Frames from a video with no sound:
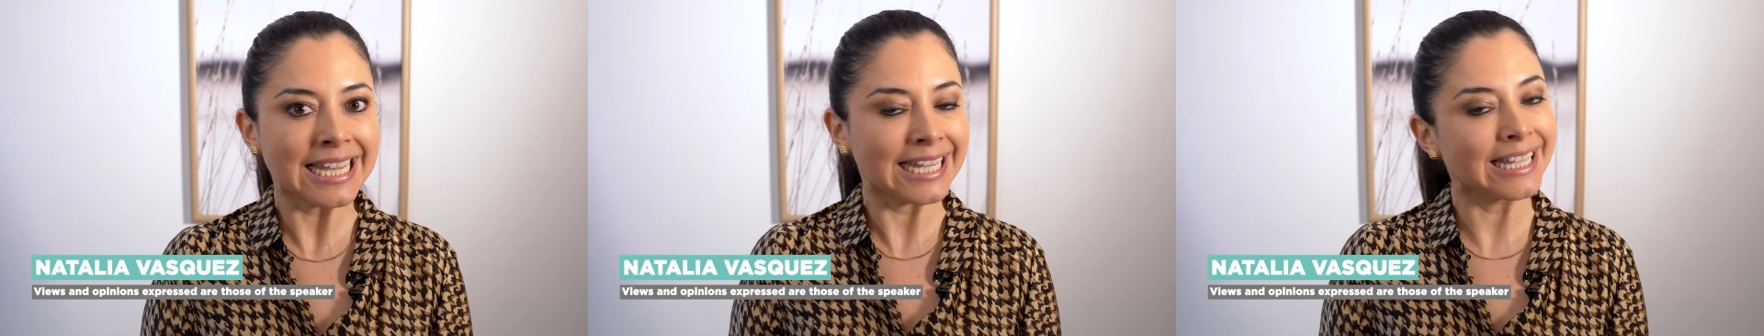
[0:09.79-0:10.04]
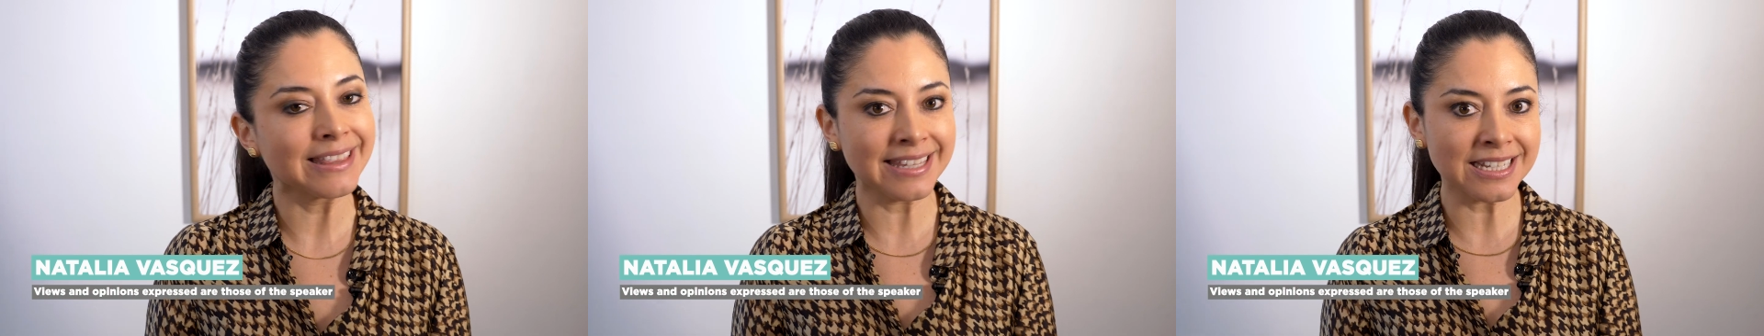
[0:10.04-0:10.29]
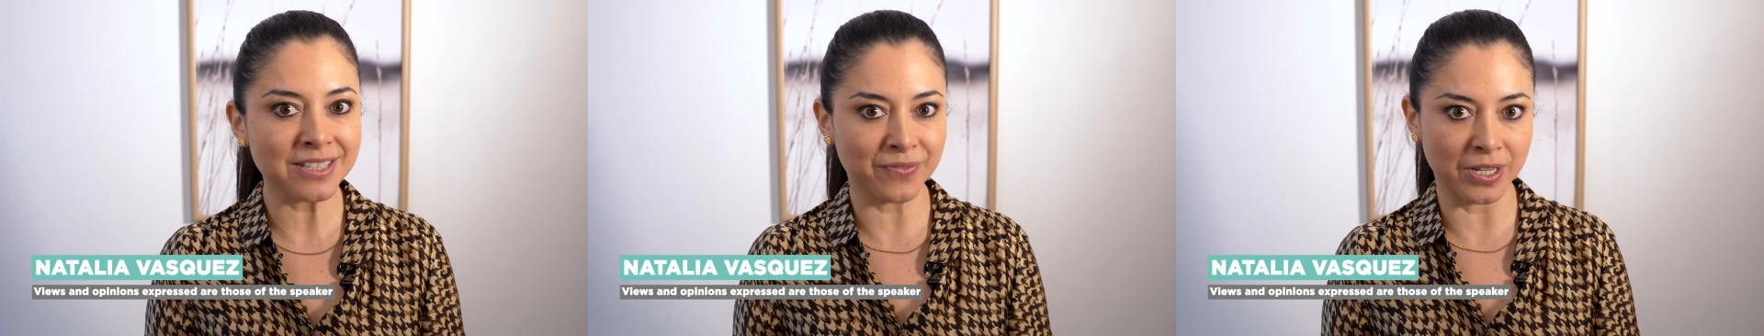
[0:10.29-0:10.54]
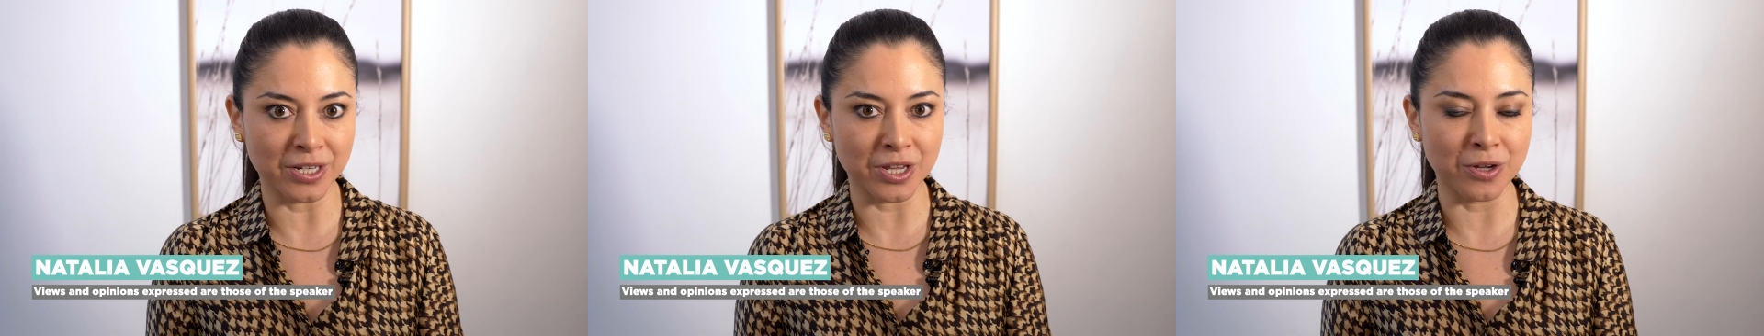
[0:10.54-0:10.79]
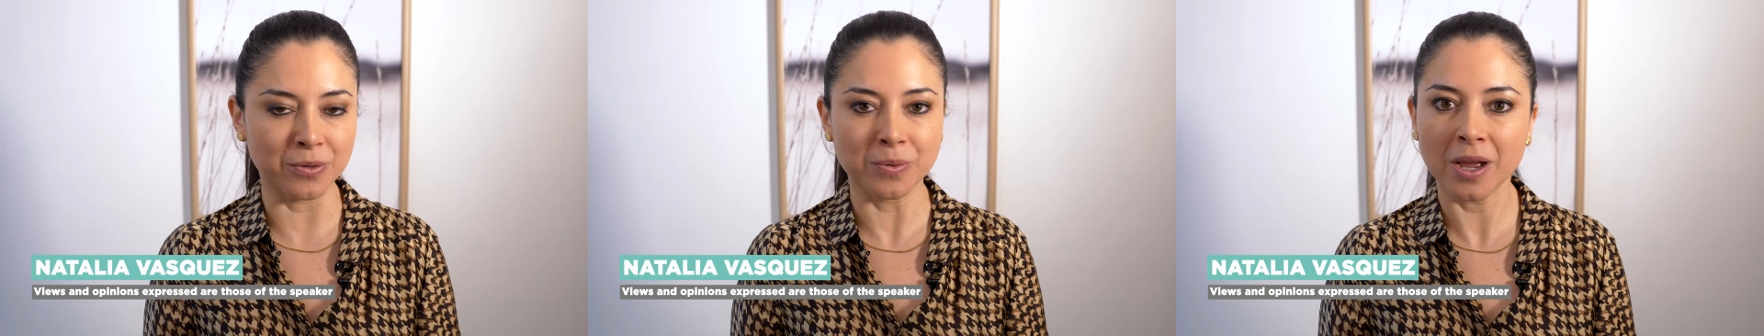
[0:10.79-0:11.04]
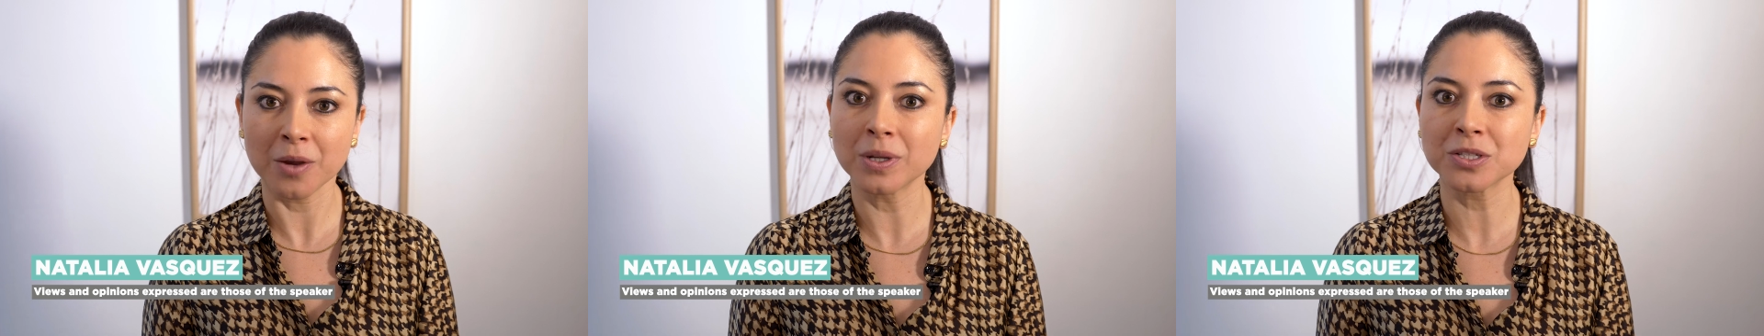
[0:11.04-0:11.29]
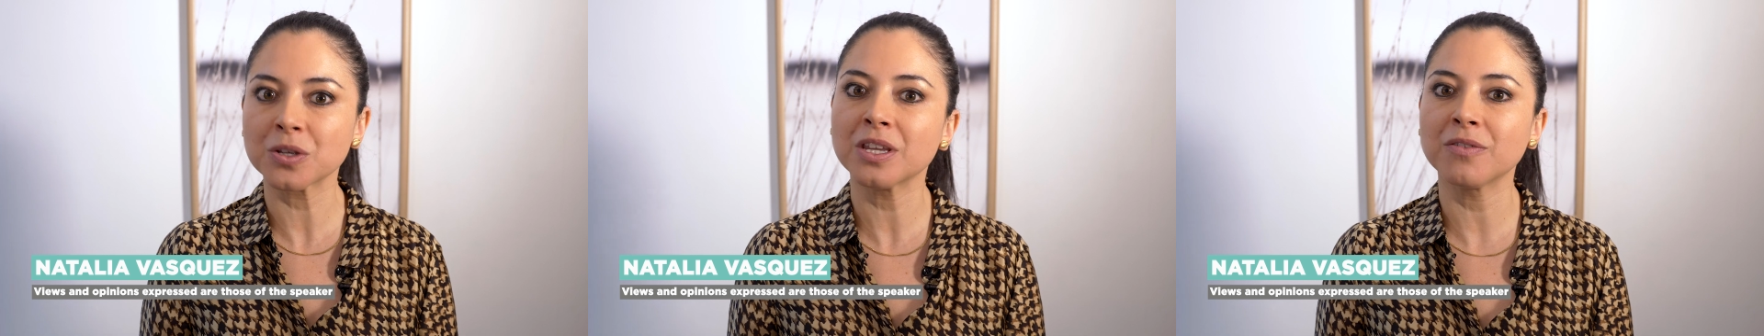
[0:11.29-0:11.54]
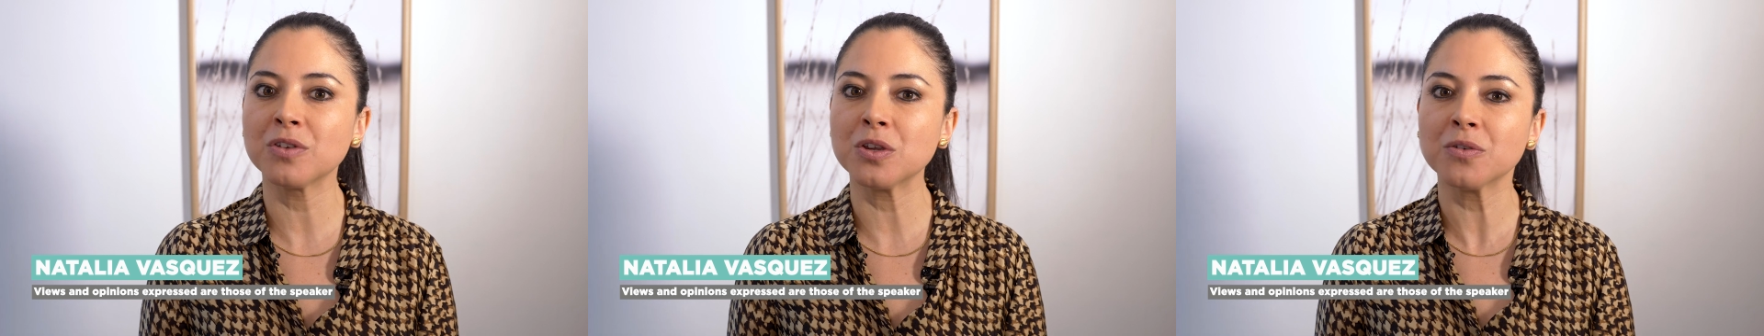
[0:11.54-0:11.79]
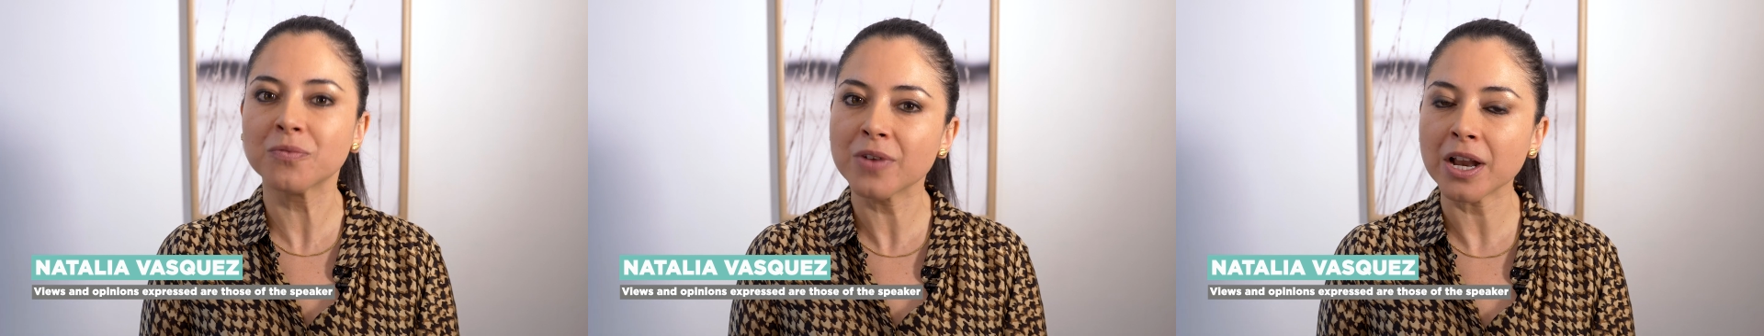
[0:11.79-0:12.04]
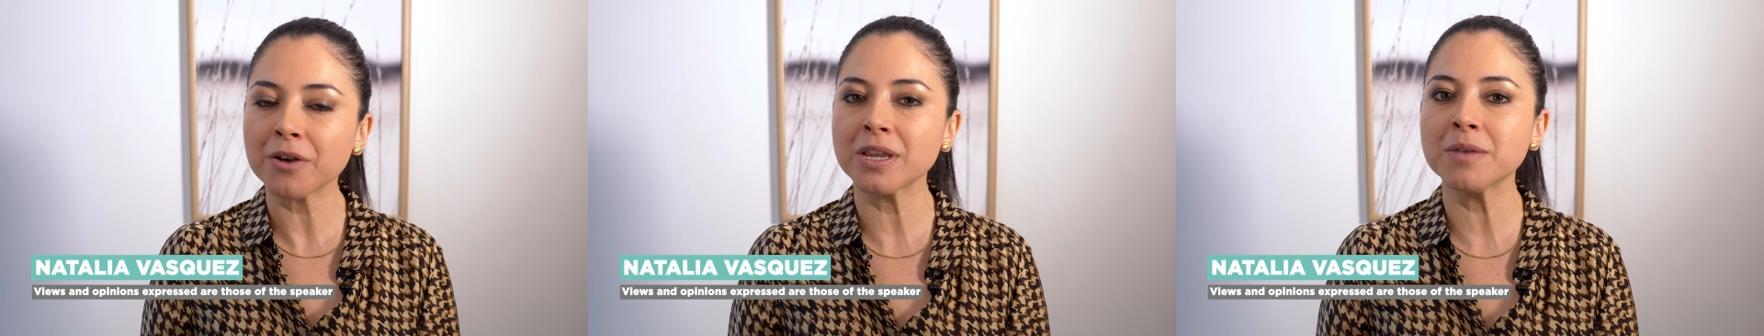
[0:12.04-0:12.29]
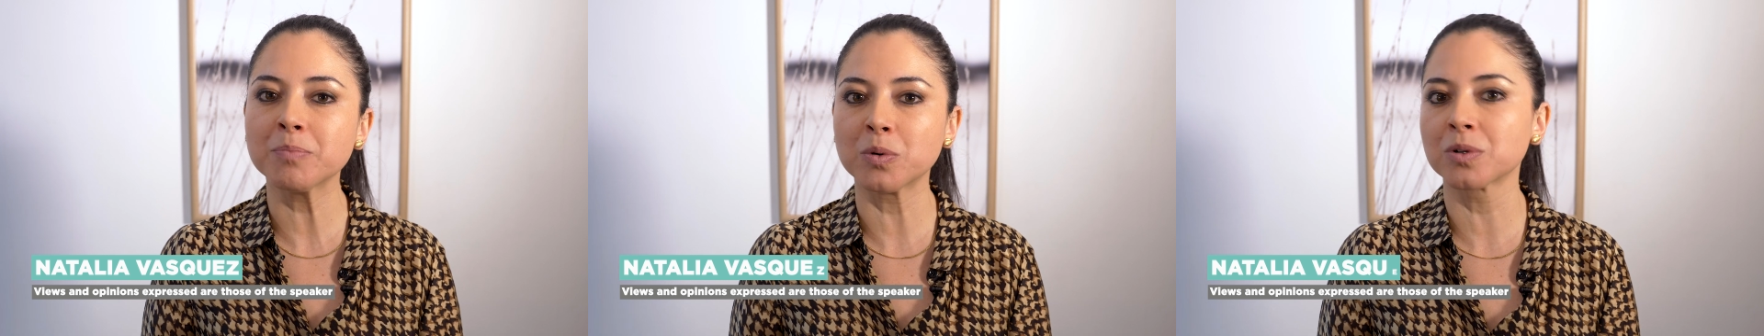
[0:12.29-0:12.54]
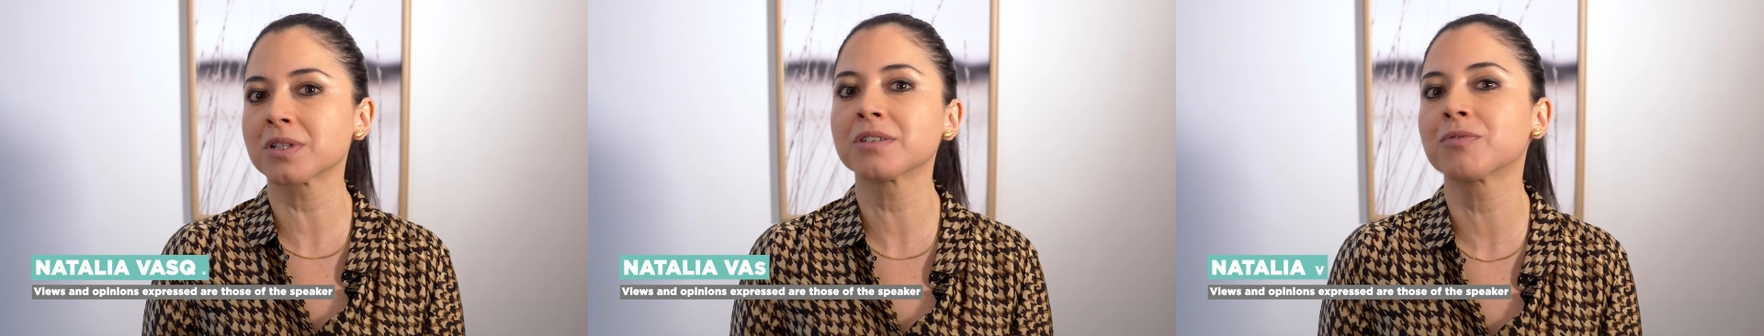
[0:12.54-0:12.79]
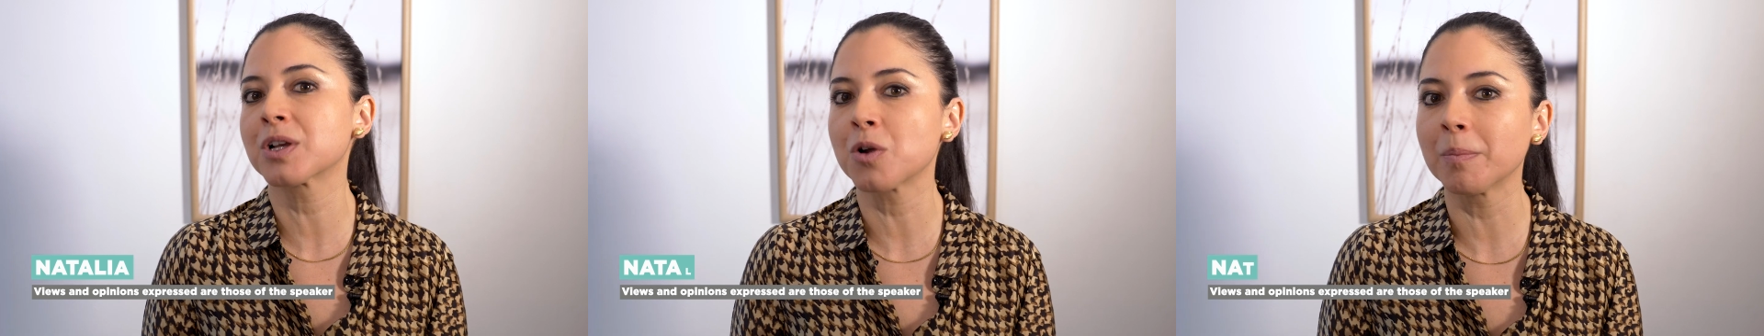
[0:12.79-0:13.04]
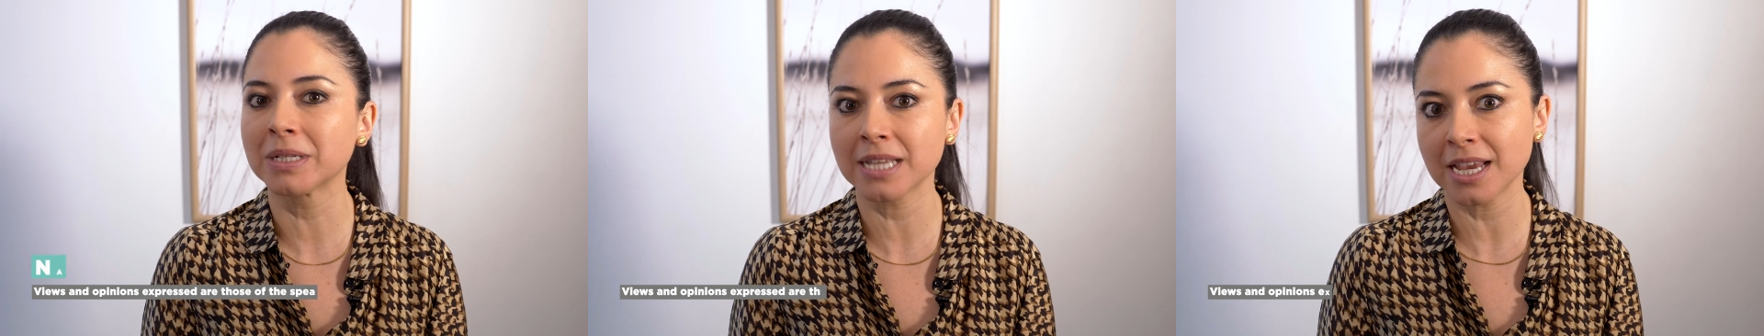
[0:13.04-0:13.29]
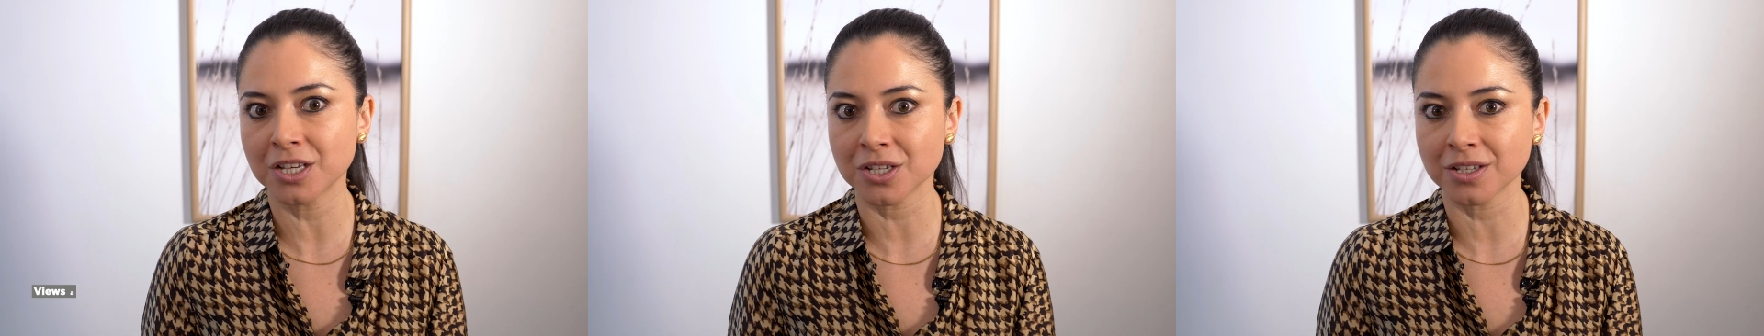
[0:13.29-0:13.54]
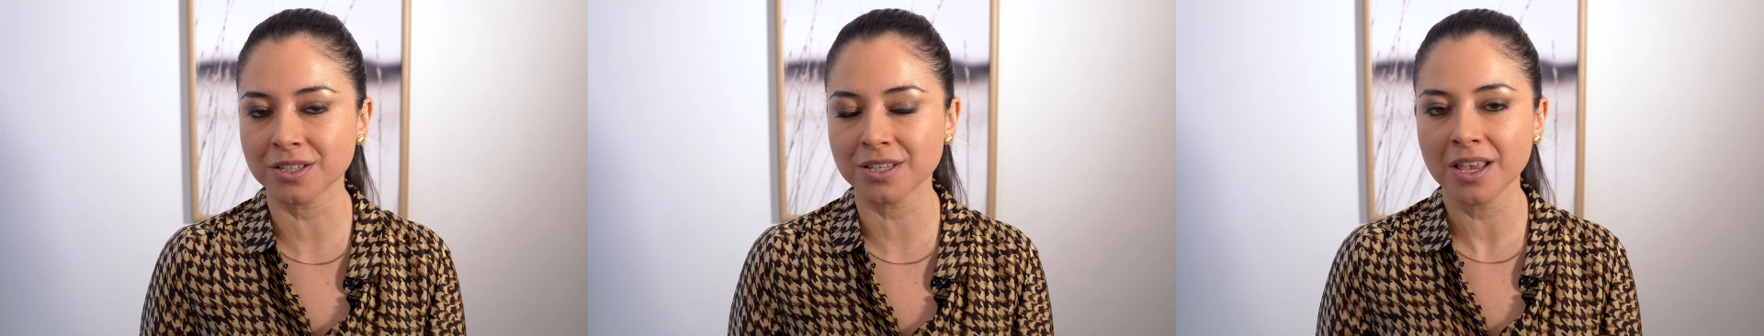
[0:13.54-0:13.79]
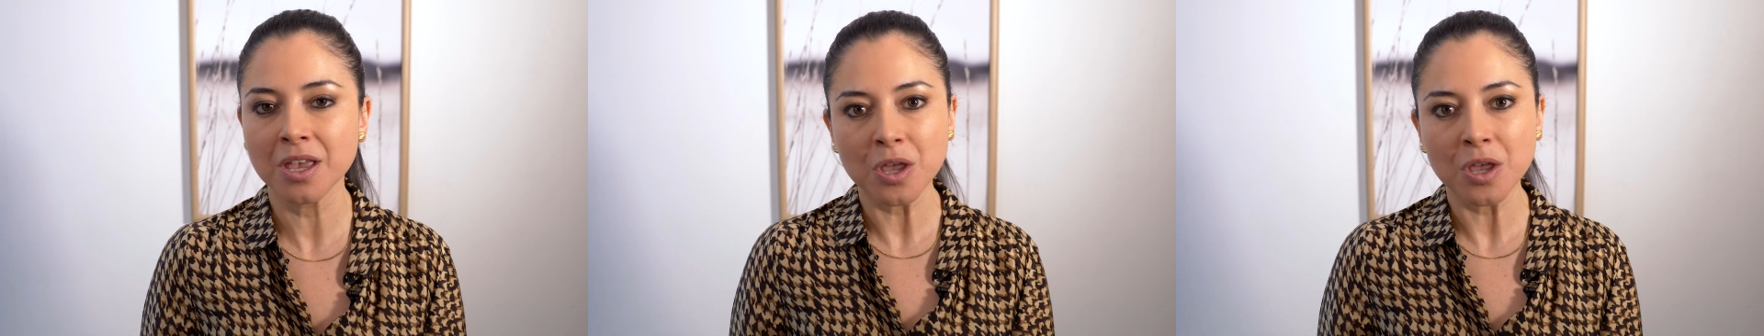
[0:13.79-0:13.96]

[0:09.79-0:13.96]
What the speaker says: In this video, I want to give you very important recommendations